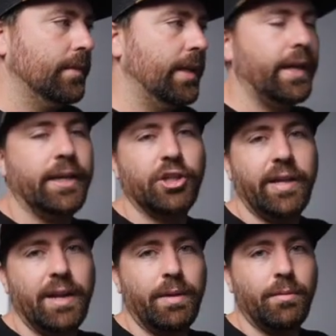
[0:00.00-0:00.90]
And I actually
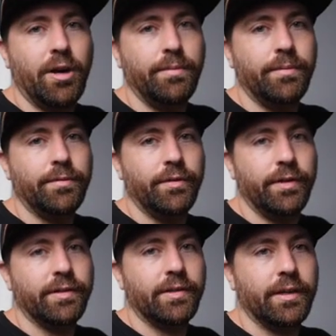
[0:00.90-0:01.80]
had my mom for
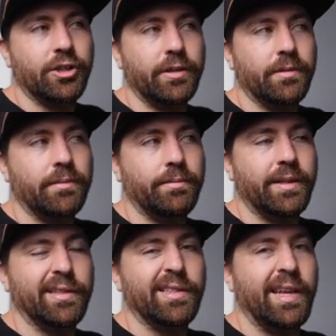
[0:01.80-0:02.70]
this section
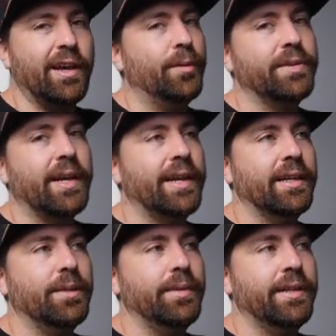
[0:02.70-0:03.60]
because they helped hike
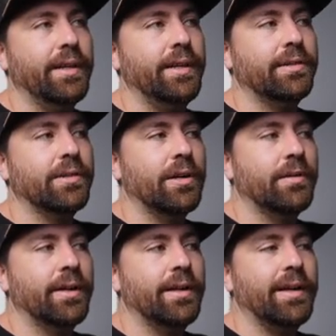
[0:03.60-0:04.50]
at the beginning, so
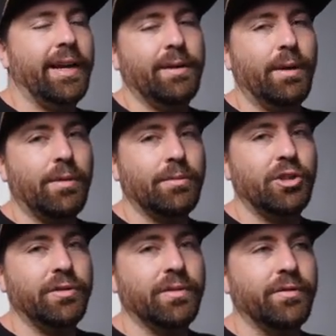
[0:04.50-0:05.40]
I had my mom
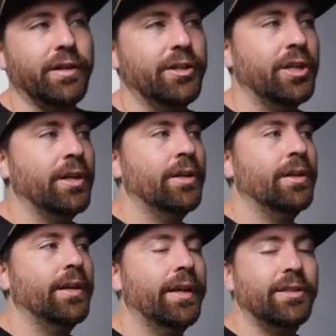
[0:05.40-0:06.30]
shoot some footage.
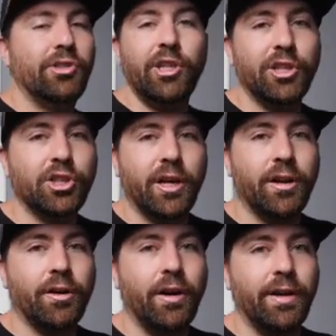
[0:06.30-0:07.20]
She just shot
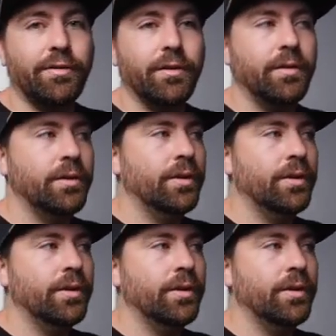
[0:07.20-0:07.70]
on her iPhone.